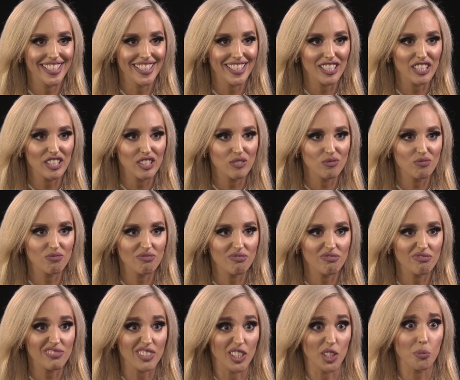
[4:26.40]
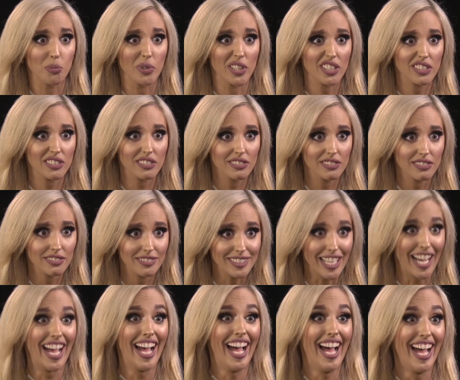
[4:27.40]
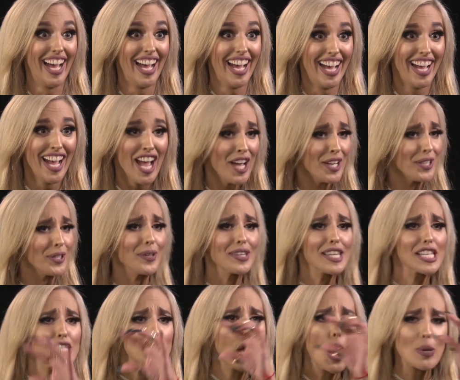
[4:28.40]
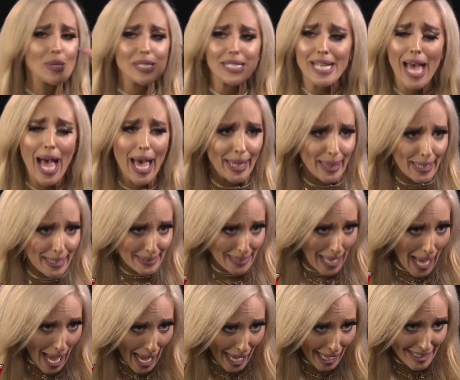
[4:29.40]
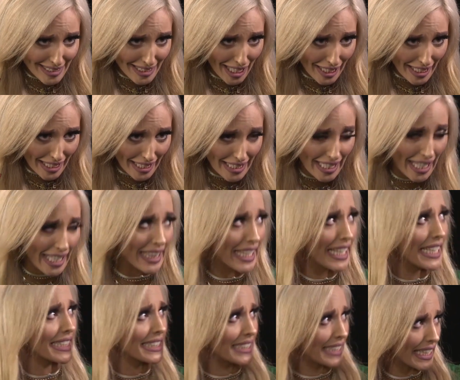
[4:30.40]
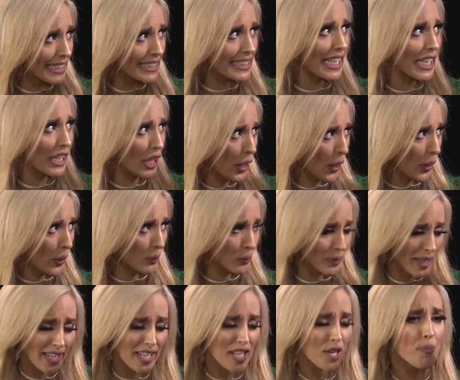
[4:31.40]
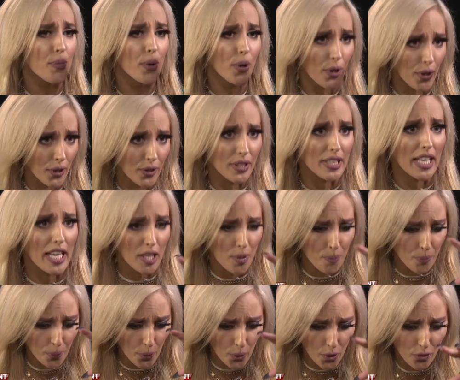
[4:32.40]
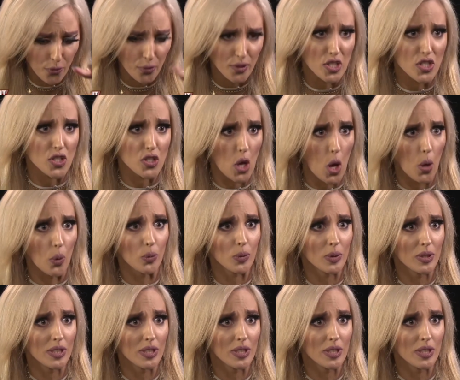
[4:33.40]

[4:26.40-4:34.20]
What's your response? A little bit a little bit. You got. yeah, there's no denying these eyes, honey. Like these, these can go. They can burn, like burn through the soul.